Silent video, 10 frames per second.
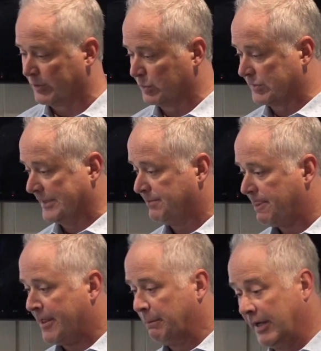We'll see.
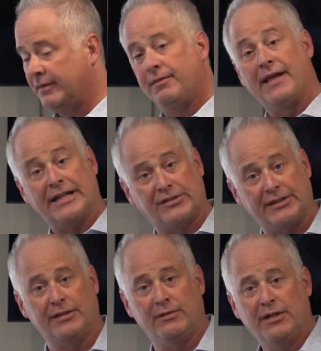But that's
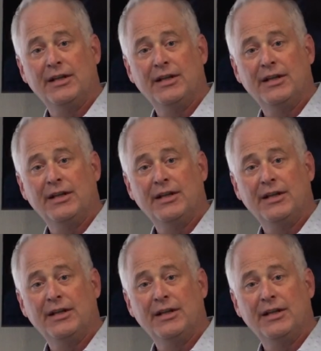happening.